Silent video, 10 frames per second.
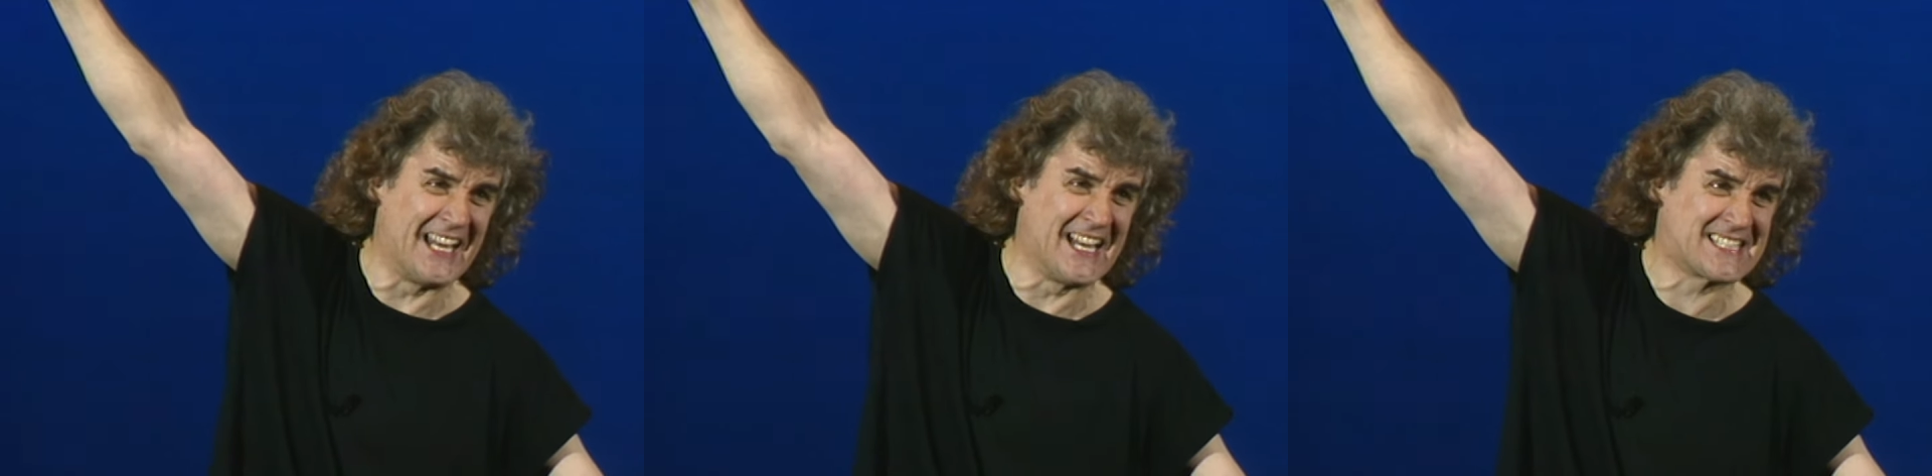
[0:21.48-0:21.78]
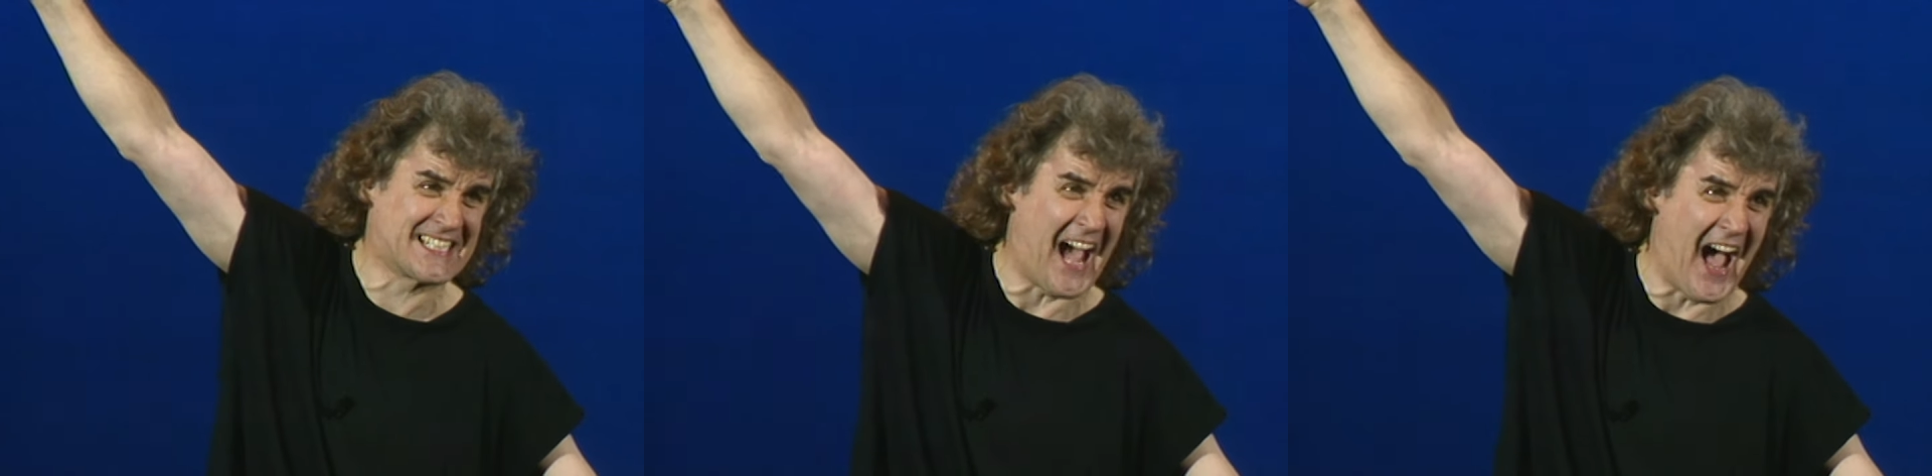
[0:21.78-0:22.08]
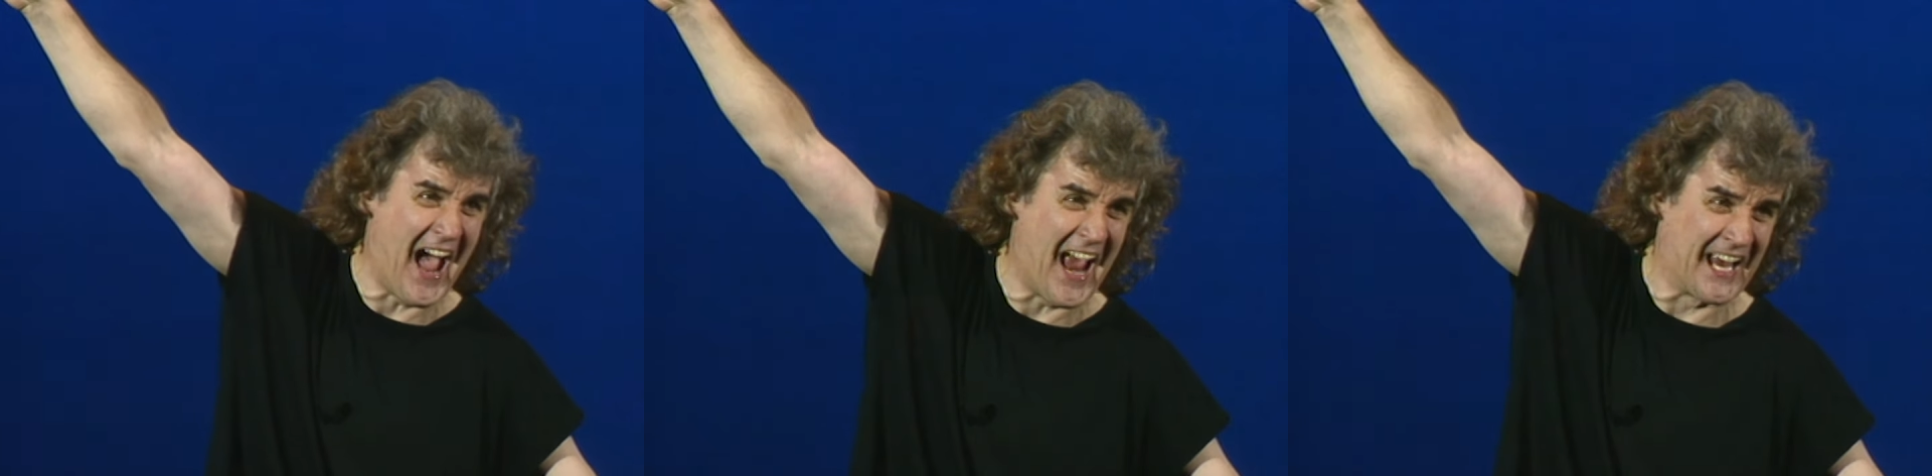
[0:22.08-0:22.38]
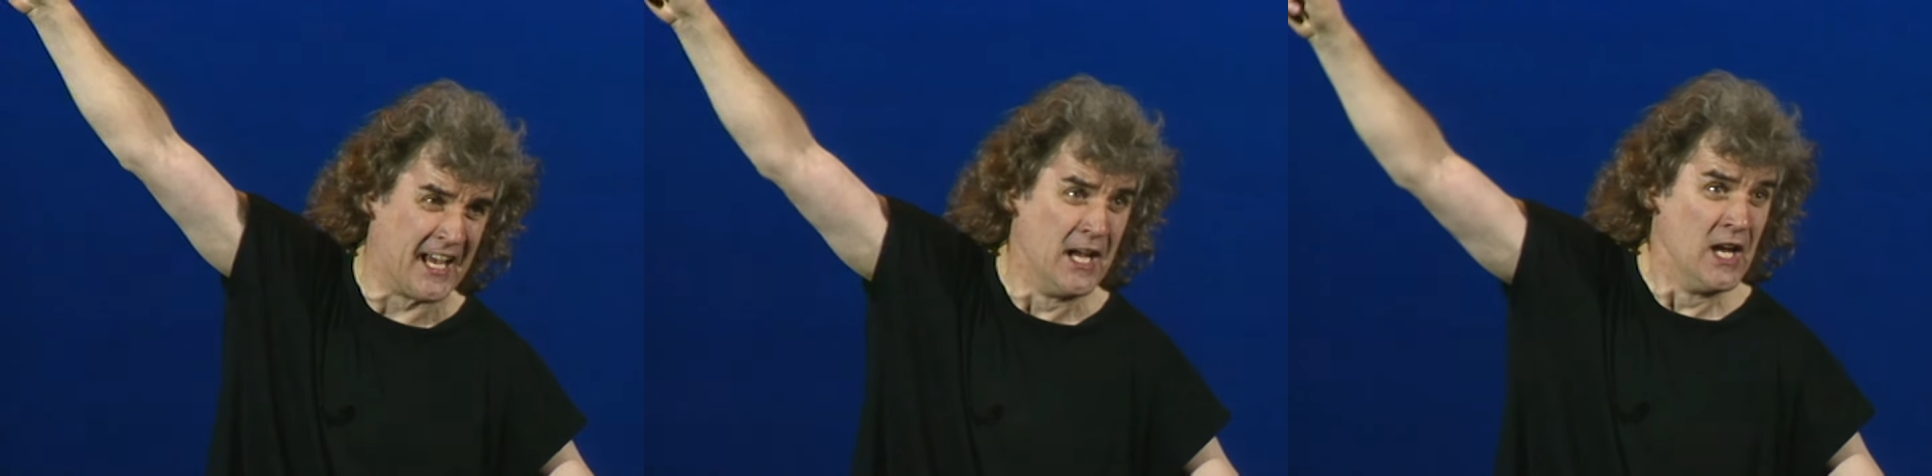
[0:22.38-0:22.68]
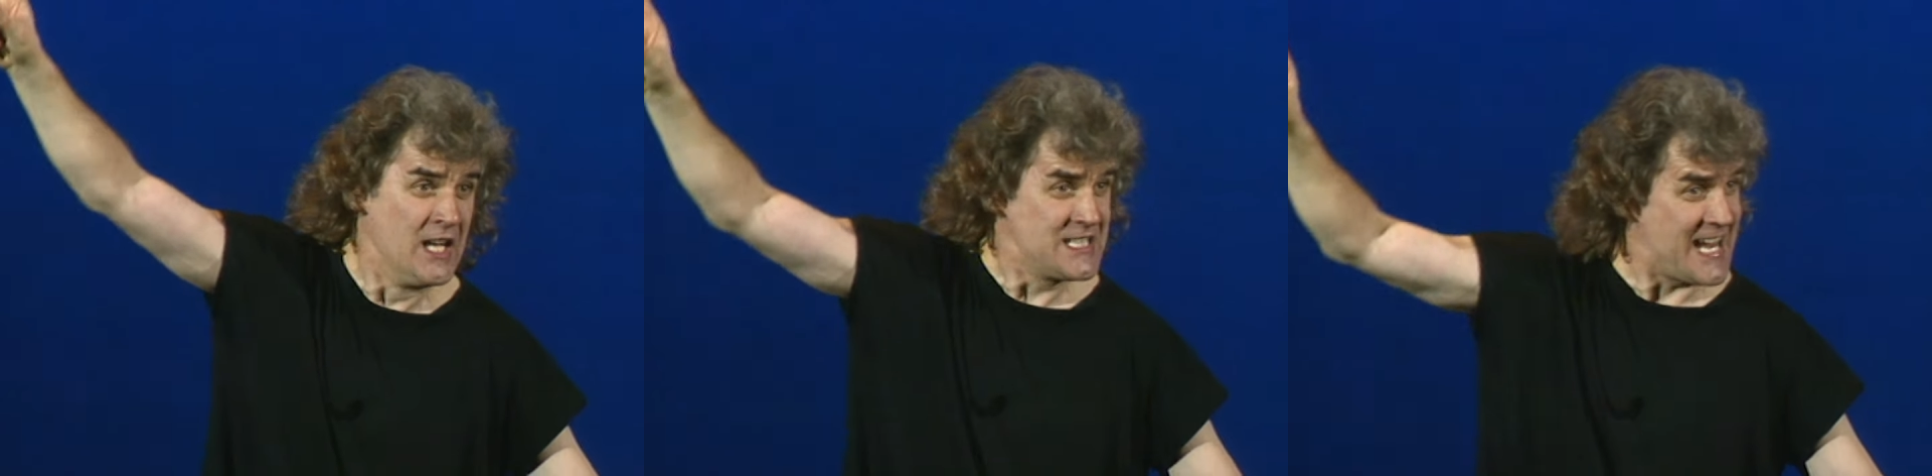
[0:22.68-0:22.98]
in the sky,
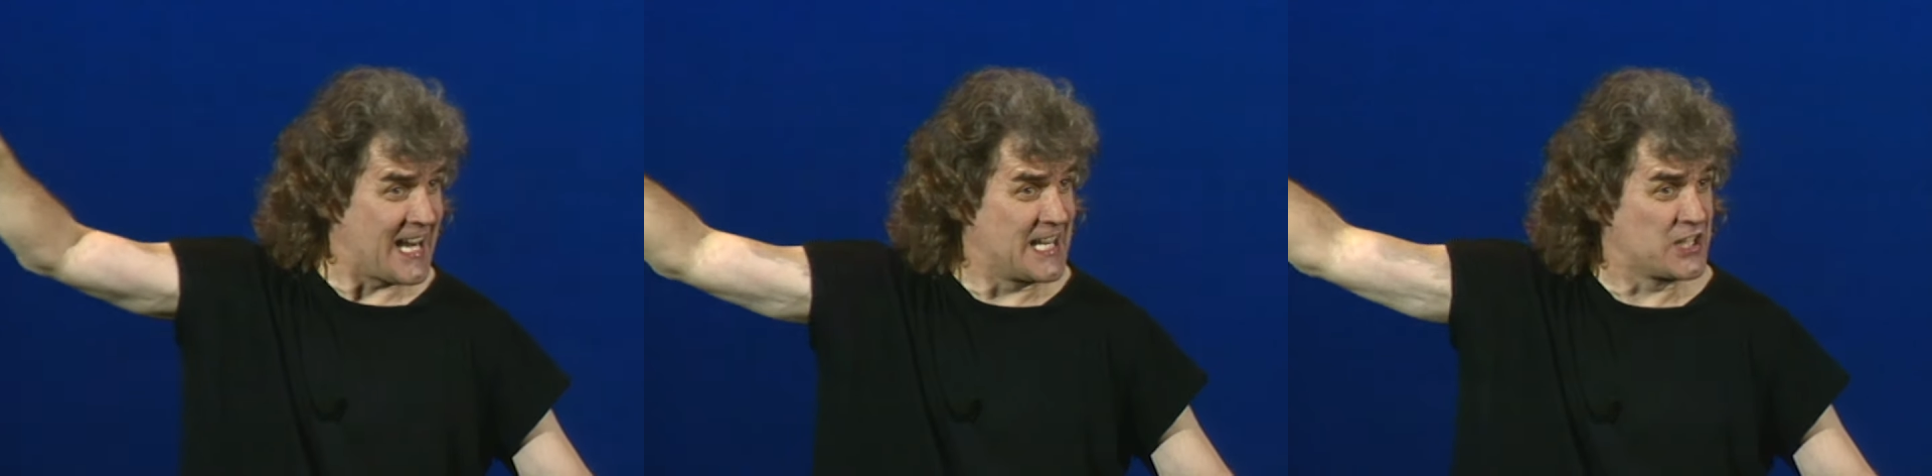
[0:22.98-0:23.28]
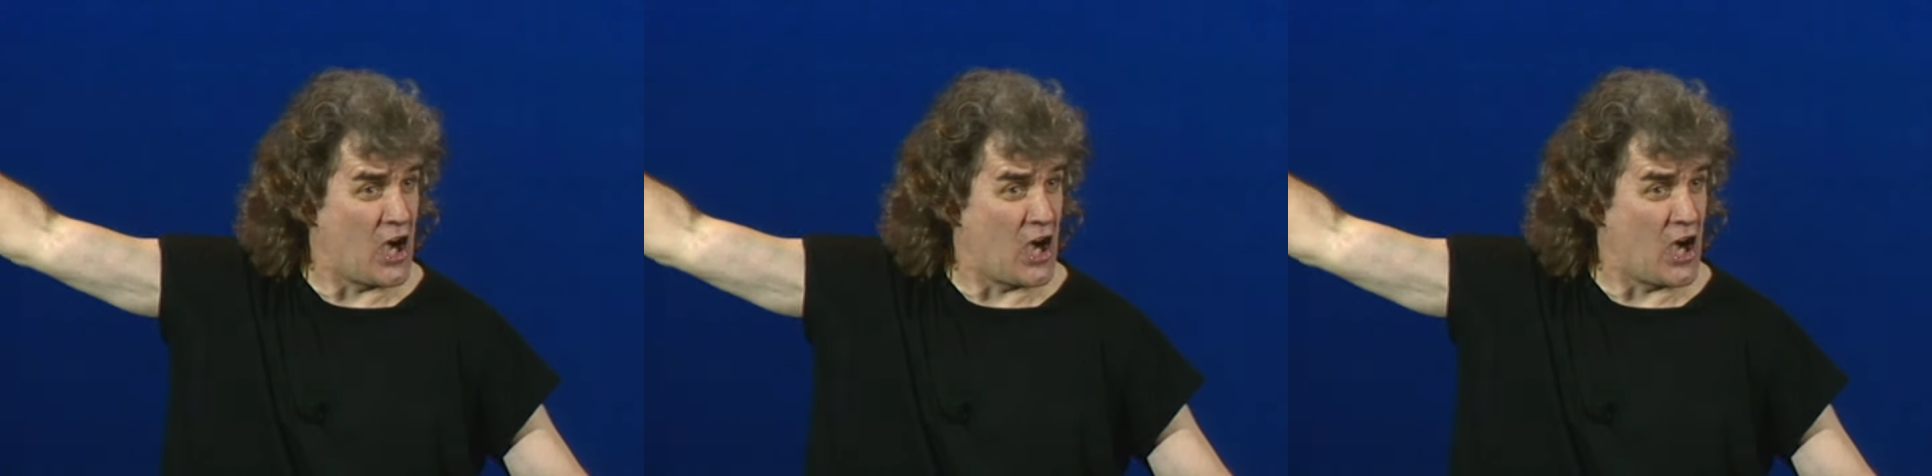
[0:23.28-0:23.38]
telling